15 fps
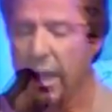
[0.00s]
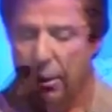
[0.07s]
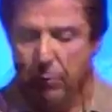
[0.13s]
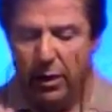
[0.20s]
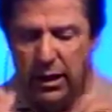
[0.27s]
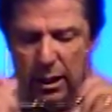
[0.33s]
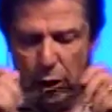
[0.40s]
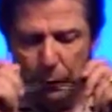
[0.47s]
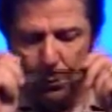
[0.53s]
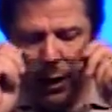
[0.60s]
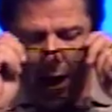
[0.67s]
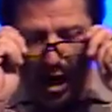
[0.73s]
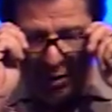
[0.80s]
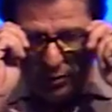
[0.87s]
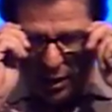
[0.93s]
and we need the
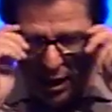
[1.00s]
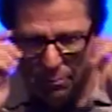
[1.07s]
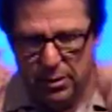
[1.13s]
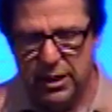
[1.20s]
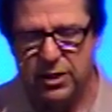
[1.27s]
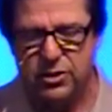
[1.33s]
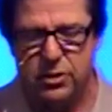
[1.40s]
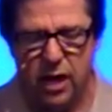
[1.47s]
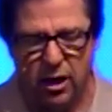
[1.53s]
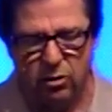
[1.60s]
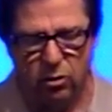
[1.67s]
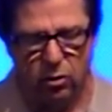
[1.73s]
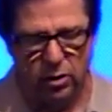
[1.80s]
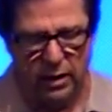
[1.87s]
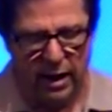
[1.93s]
power of God, but it's
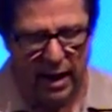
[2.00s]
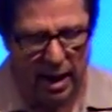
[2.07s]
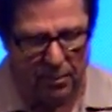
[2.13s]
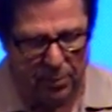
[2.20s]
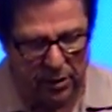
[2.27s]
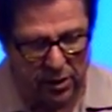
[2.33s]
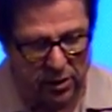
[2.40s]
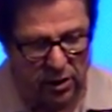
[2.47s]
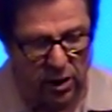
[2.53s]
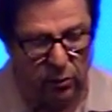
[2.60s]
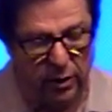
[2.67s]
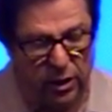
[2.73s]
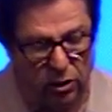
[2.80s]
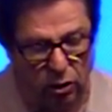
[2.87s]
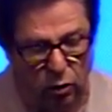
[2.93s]
not going to happen until
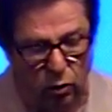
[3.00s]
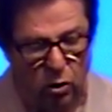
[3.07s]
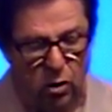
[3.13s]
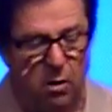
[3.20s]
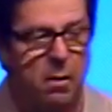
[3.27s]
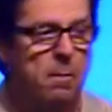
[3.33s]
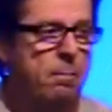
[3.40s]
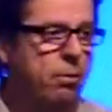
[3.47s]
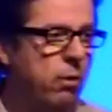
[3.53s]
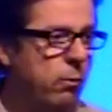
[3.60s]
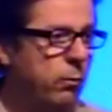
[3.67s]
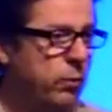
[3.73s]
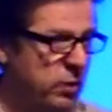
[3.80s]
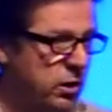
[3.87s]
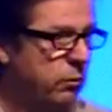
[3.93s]
we do
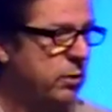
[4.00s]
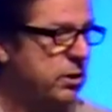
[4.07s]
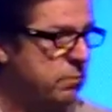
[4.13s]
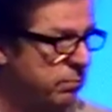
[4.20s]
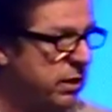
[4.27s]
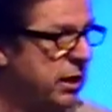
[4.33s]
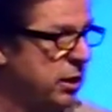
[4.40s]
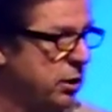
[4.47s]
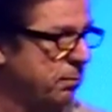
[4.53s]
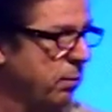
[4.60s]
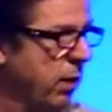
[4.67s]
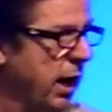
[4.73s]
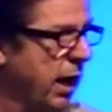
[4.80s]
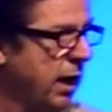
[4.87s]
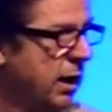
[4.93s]
until we begin to
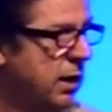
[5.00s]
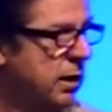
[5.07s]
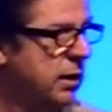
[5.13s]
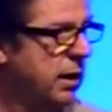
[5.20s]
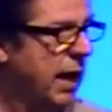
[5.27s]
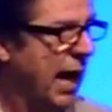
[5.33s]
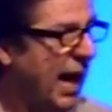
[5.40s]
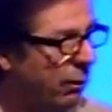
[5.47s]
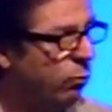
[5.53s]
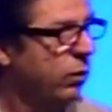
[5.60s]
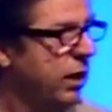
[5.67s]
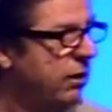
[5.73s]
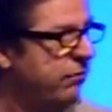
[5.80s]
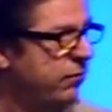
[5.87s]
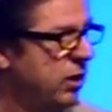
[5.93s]
pray. I
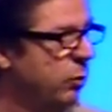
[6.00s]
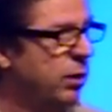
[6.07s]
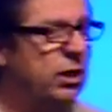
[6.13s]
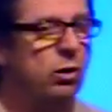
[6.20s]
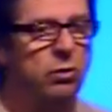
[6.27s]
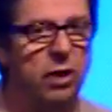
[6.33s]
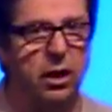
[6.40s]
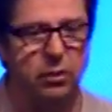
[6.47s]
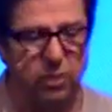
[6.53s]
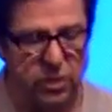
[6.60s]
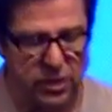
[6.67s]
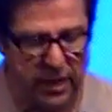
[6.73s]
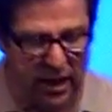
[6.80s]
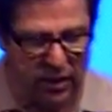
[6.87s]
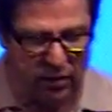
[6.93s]
really feel we don't
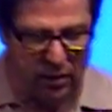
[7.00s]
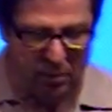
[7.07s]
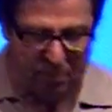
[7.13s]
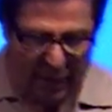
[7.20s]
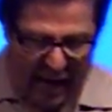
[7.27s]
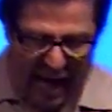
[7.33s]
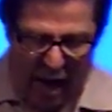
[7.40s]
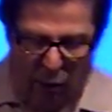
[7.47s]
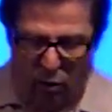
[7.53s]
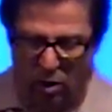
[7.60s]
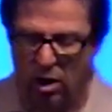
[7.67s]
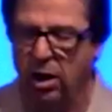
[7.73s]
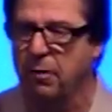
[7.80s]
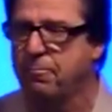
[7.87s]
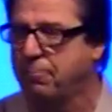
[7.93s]
understand the power
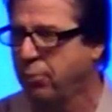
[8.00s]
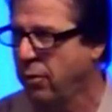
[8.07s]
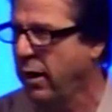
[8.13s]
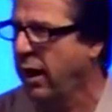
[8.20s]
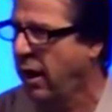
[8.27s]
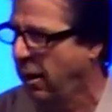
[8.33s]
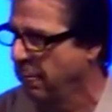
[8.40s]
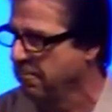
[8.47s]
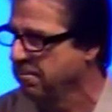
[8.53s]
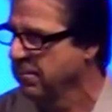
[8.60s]
of prayer.